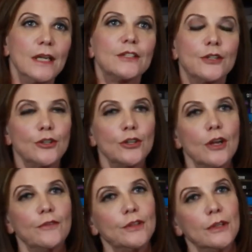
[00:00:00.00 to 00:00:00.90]
It's a
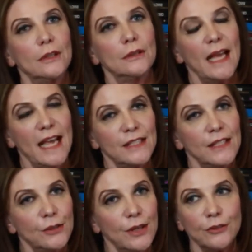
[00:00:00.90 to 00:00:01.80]
turnoff to the
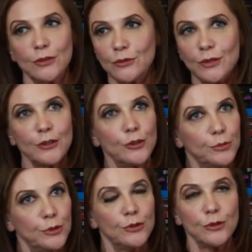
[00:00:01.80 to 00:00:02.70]
casting director, director,
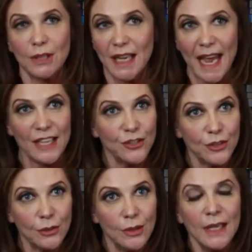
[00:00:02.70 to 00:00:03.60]
producer to
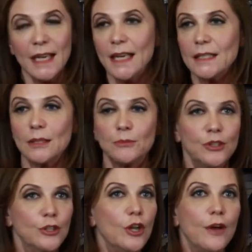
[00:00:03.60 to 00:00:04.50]
cast you. It's a
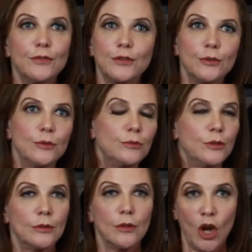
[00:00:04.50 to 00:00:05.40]
turnoff to
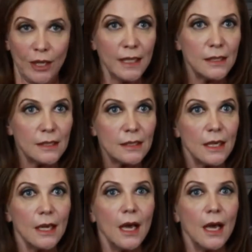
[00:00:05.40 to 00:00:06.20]
your audience,